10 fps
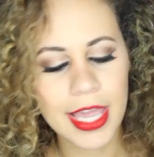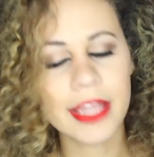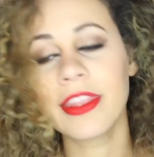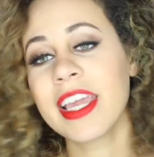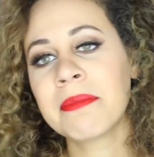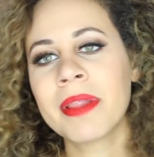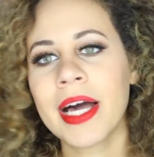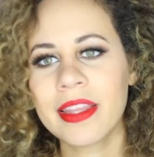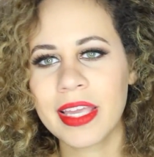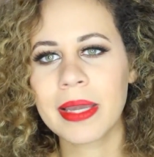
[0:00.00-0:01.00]
And they
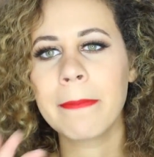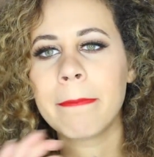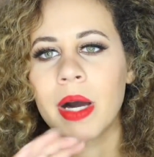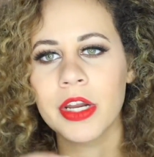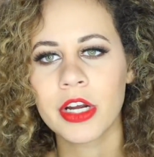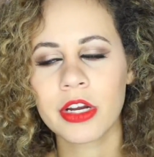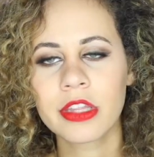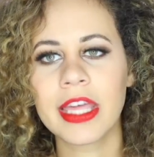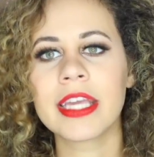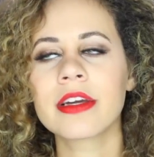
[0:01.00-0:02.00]
apply like butter.
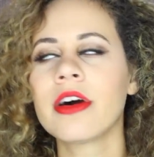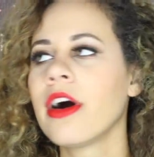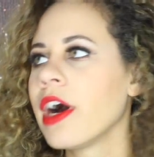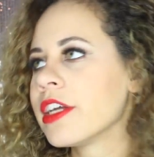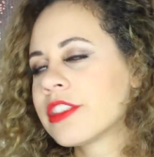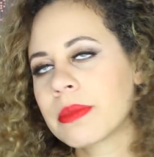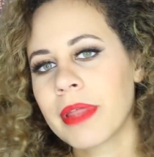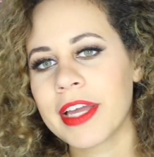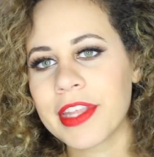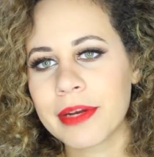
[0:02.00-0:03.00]
Like, oh, I just
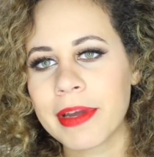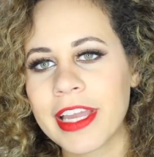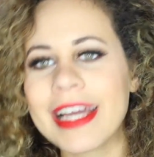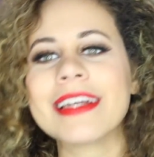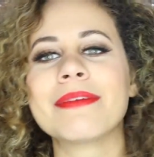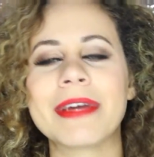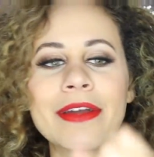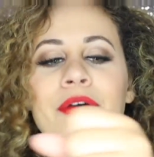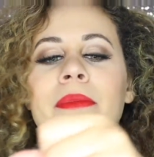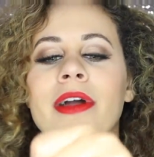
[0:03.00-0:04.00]
apply that on my hand and I'm
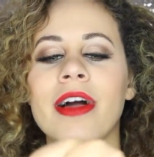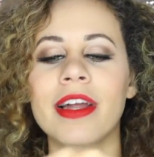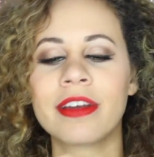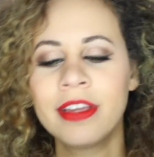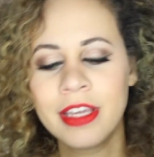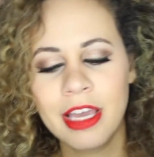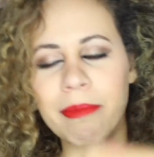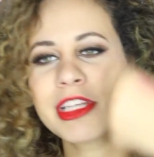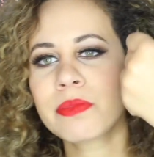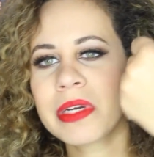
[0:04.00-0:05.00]
like, oh my god,
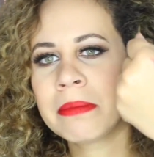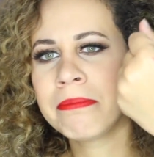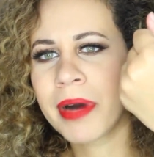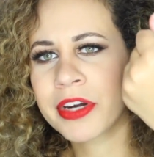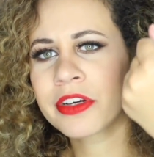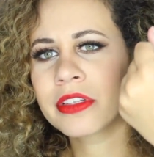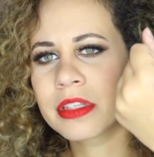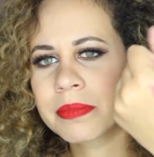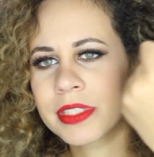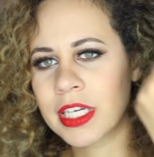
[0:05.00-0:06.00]
am I spraying butter or
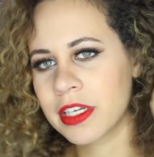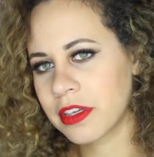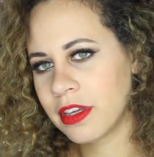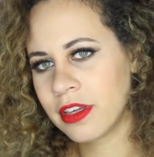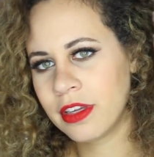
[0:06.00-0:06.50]
lipstick?